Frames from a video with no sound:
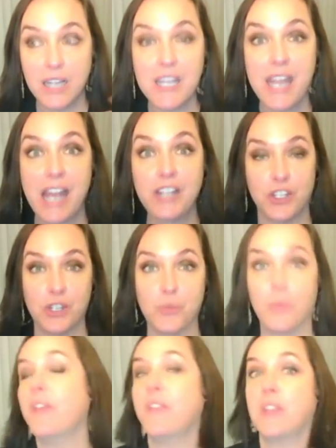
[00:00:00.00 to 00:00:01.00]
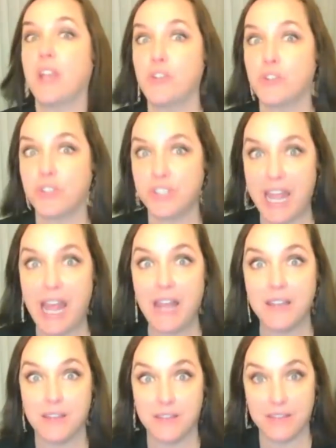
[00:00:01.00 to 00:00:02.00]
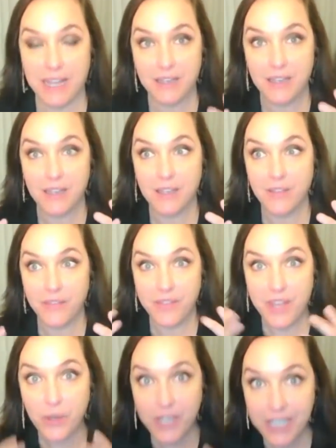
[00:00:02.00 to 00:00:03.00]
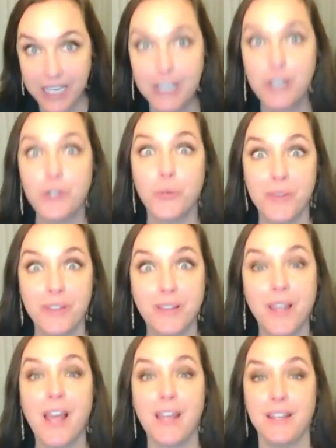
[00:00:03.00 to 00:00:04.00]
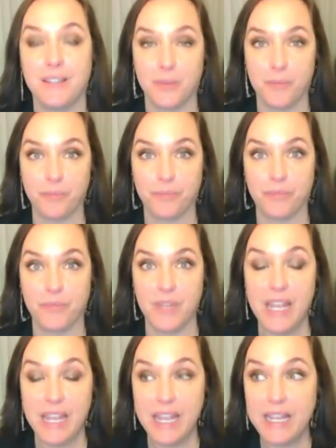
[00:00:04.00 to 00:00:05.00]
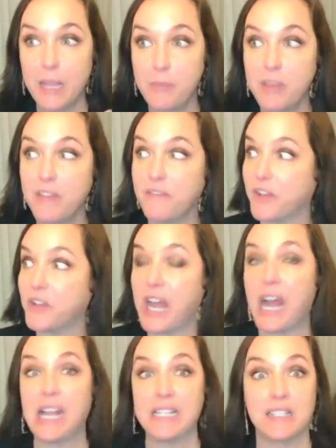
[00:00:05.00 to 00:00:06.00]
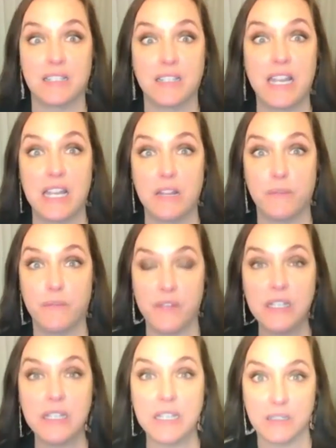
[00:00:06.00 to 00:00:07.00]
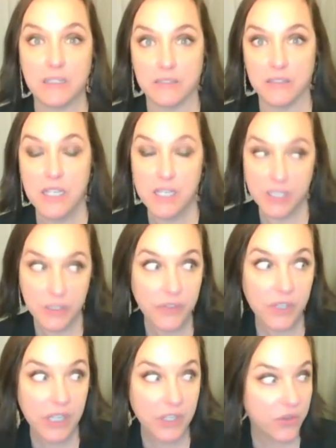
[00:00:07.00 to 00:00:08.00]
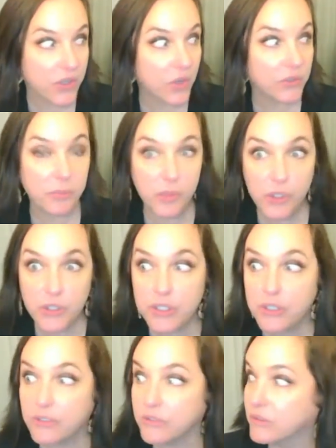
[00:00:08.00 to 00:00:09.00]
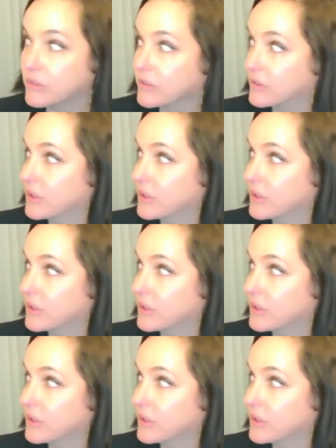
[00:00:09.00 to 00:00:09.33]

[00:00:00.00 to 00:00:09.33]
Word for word: connection with and understand that they're here with light, it can be a very isolating feeling to feel like you're the only person